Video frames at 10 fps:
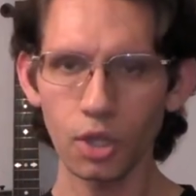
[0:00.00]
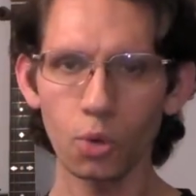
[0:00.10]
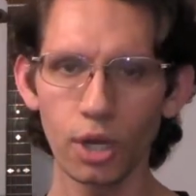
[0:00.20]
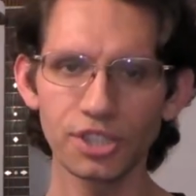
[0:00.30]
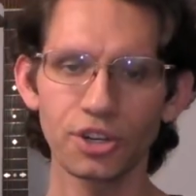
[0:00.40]

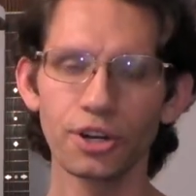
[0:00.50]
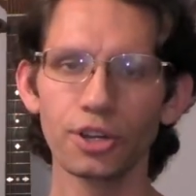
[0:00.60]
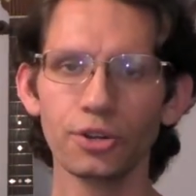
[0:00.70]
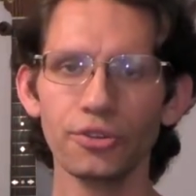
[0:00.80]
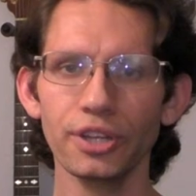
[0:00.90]
Well, I started to
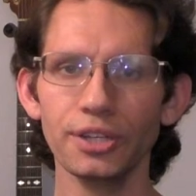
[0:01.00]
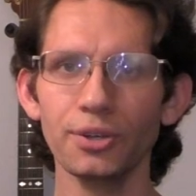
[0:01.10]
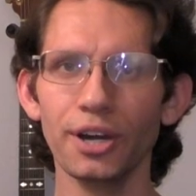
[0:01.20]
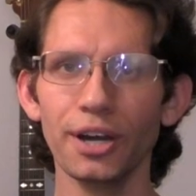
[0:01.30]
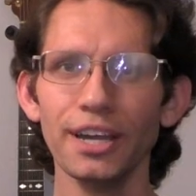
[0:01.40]
learn
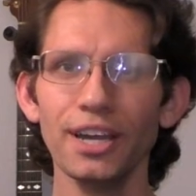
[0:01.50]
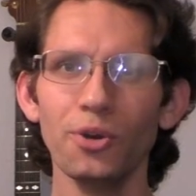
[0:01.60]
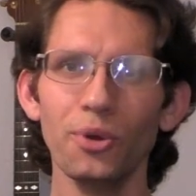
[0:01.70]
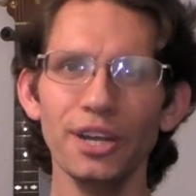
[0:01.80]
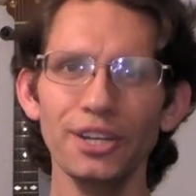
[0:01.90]
that
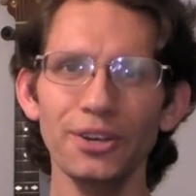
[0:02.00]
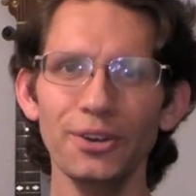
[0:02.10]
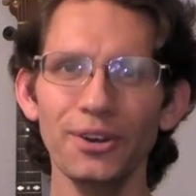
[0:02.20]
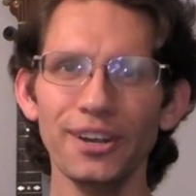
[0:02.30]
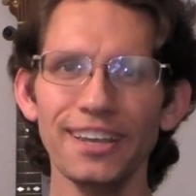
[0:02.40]
when
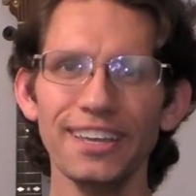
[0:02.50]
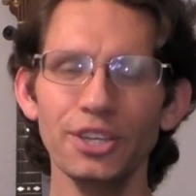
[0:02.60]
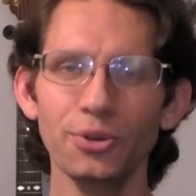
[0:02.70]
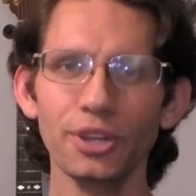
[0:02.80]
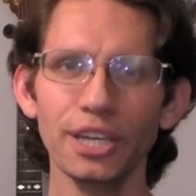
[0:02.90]
you
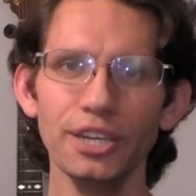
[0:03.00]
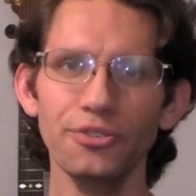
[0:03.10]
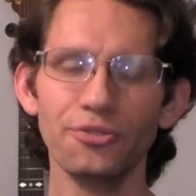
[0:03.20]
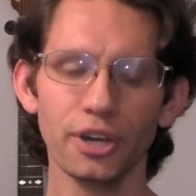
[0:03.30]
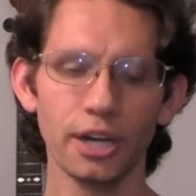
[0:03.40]

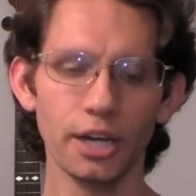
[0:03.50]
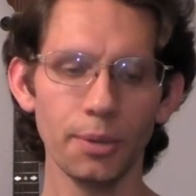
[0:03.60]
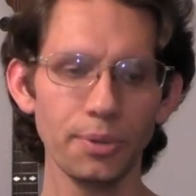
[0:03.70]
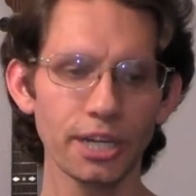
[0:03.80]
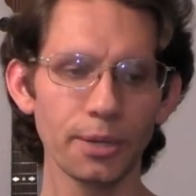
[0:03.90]
leave
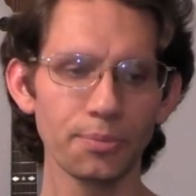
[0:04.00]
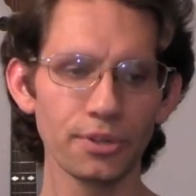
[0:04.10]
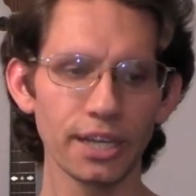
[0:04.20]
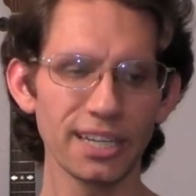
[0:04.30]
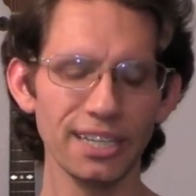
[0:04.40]
a pickup
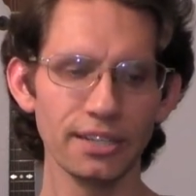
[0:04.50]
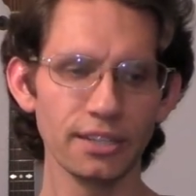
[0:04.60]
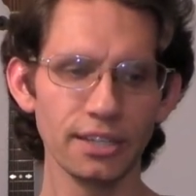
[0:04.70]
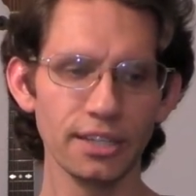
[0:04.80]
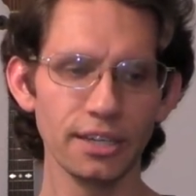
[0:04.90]
like
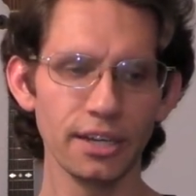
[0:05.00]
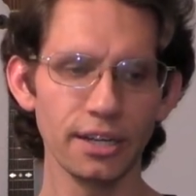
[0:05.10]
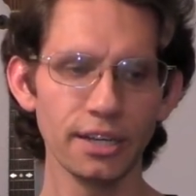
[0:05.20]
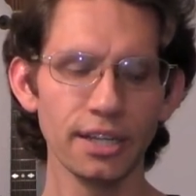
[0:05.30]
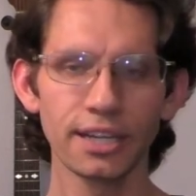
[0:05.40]
in
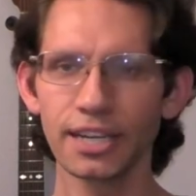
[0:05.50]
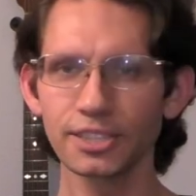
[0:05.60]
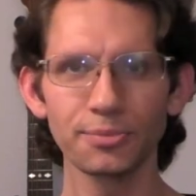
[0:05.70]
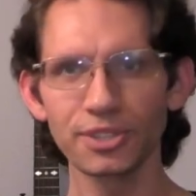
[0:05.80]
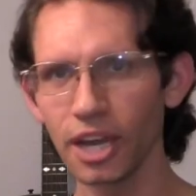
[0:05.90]
the
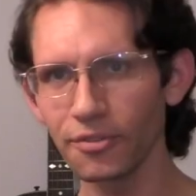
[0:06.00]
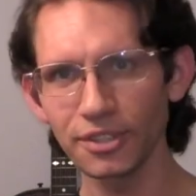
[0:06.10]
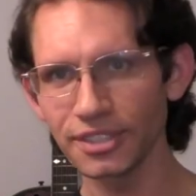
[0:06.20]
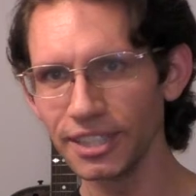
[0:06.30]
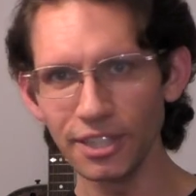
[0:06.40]
customs
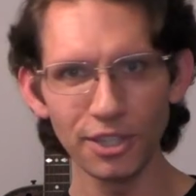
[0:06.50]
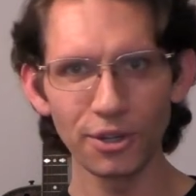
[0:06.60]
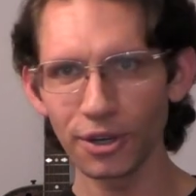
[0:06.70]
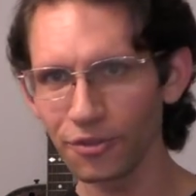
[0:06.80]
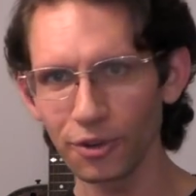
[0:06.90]
office in New
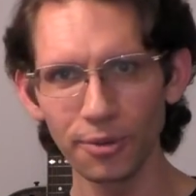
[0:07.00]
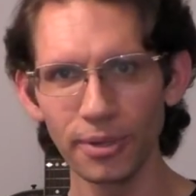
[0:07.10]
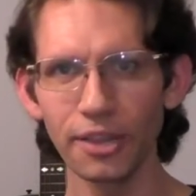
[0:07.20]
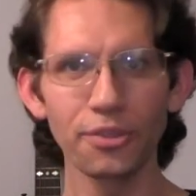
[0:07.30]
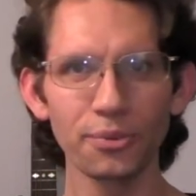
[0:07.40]
York for a
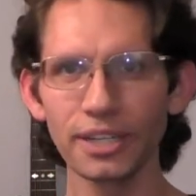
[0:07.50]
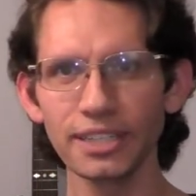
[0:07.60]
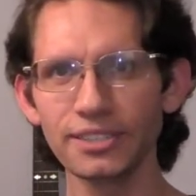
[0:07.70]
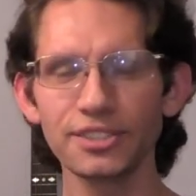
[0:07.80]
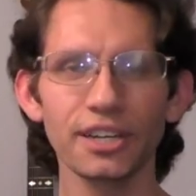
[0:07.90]
month, when it
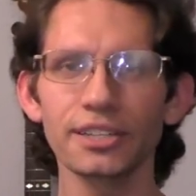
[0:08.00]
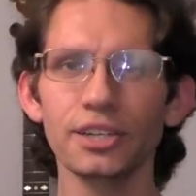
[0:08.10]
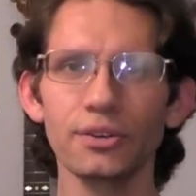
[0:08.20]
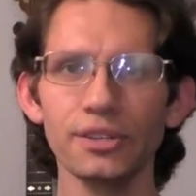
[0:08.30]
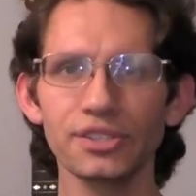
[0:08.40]
gets stuck
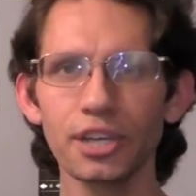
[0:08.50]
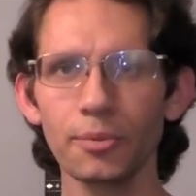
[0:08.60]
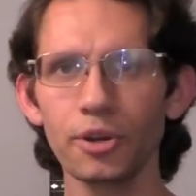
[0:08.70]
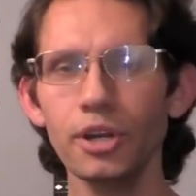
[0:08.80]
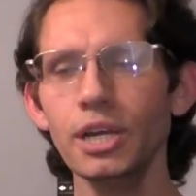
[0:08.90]
there in the
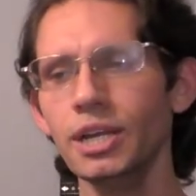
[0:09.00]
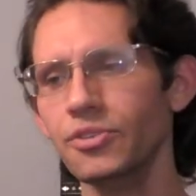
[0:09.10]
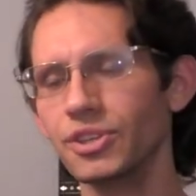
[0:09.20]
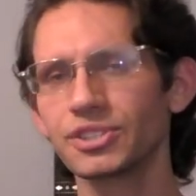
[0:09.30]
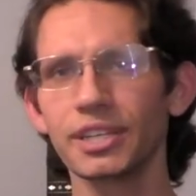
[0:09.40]
summer,
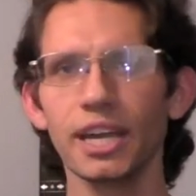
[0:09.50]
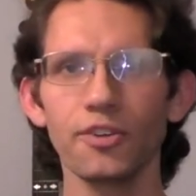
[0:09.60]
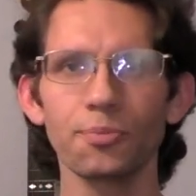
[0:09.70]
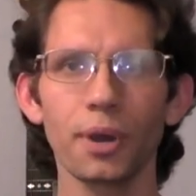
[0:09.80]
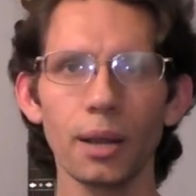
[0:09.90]
this can
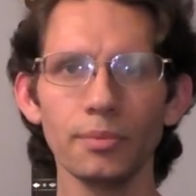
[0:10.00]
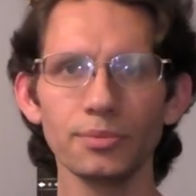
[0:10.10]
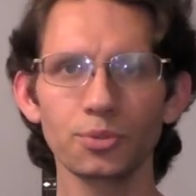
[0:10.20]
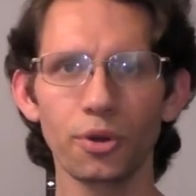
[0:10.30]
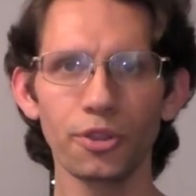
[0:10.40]
have
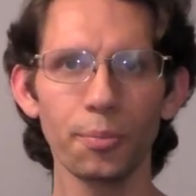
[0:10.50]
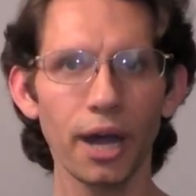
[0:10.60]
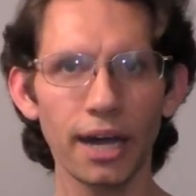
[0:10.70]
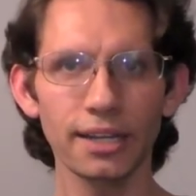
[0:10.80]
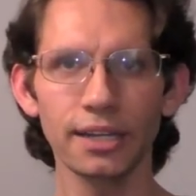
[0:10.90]
problems where
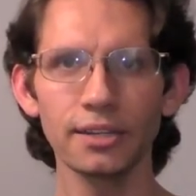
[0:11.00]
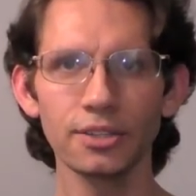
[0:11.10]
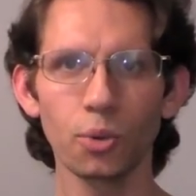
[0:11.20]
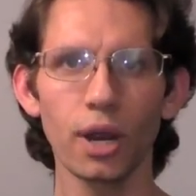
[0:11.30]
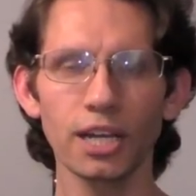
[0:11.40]

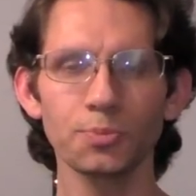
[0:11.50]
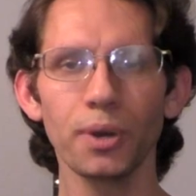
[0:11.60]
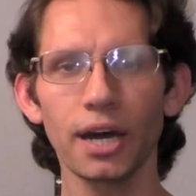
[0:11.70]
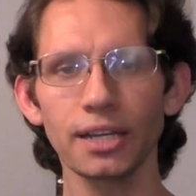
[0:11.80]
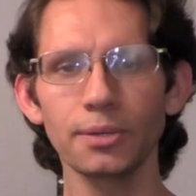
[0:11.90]
the wax
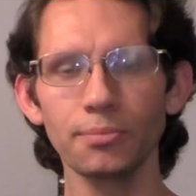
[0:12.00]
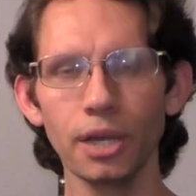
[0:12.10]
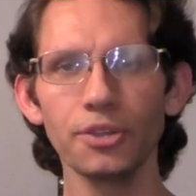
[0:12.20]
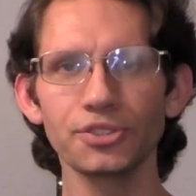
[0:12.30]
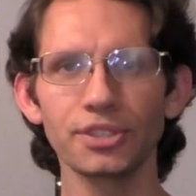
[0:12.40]
potting
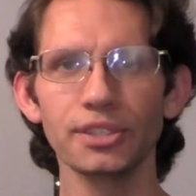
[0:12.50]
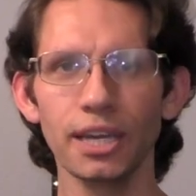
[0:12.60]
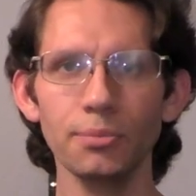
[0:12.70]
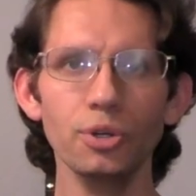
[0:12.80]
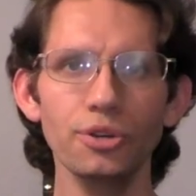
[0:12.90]
melts
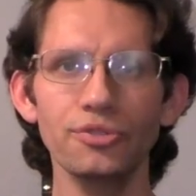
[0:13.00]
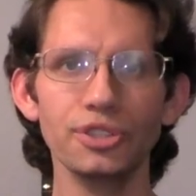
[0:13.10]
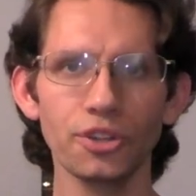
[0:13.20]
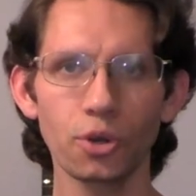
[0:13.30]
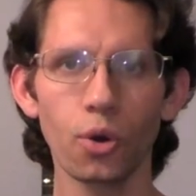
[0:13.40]
and
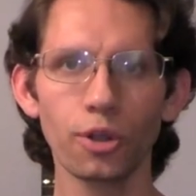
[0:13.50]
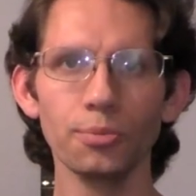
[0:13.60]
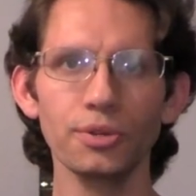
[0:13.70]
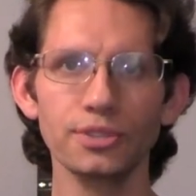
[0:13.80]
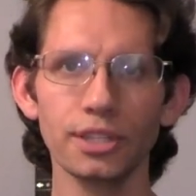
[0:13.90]
moves, and the coil
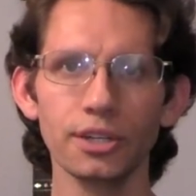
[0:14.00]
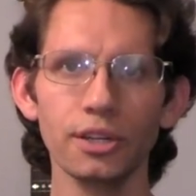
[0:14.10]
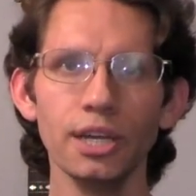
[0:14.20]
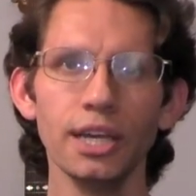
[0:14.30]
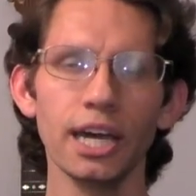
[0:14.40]
moves a
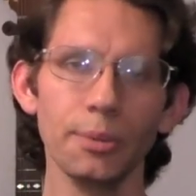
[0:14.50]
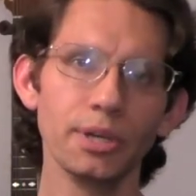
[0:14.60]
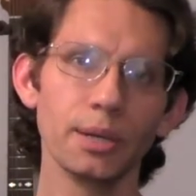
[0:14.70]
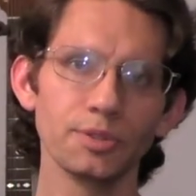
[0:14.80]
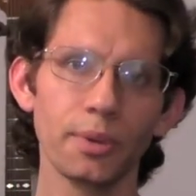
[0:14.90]
little, and it
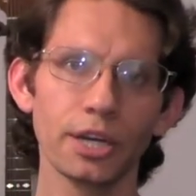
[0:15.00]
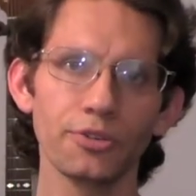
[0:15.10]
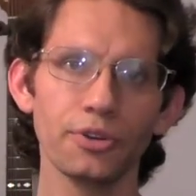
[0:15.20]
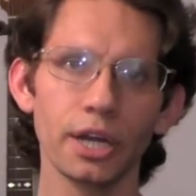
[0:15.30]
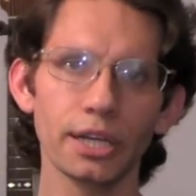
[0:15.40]
becomes
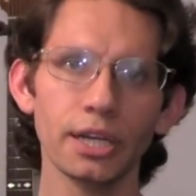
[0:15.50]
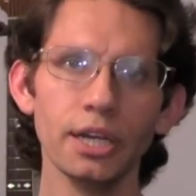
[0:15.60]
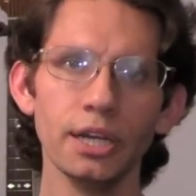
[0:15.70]
microphonic.